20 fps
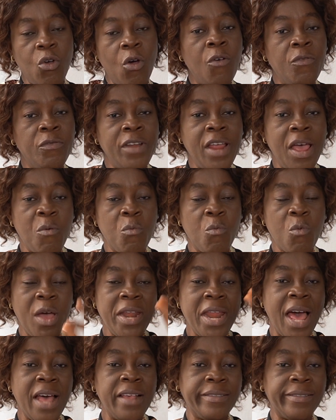of them,
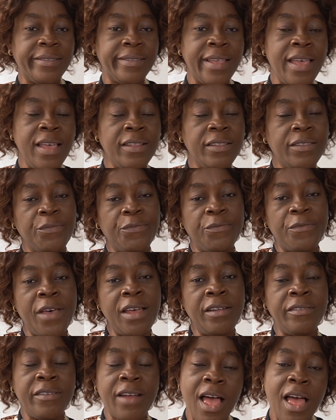whether state,
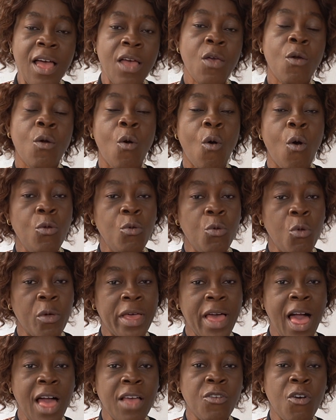federal or
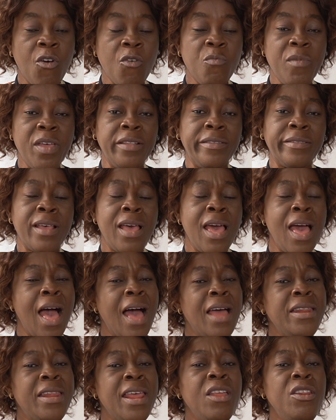local government,
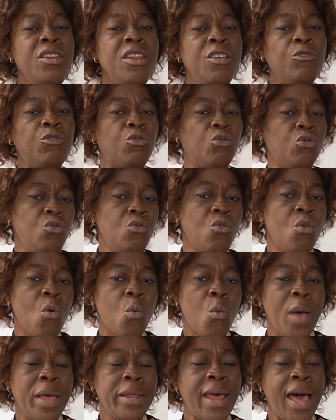and they need to know
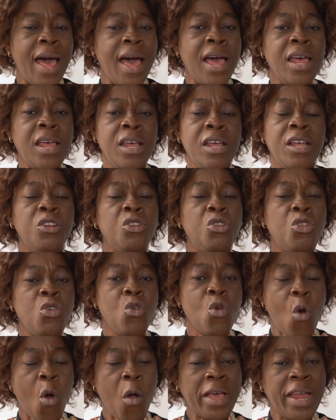whether
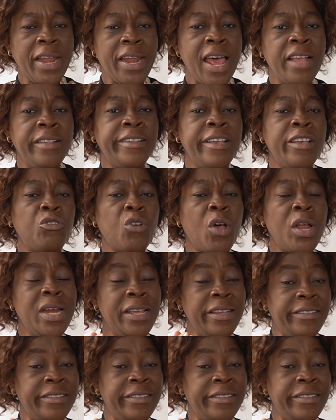the organization